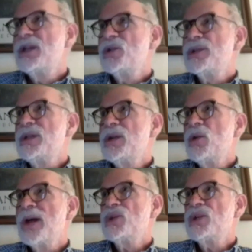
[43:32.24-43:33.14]
an interesting
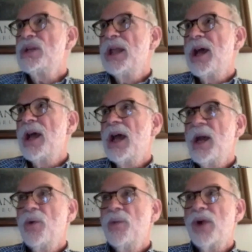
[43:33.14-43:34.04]
question, and
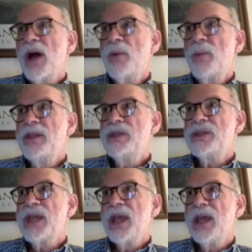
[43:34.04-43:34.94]
I would probably
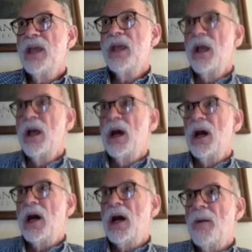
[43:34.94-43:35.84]
say
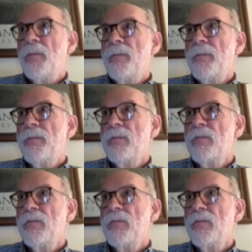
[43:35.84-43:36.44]
um,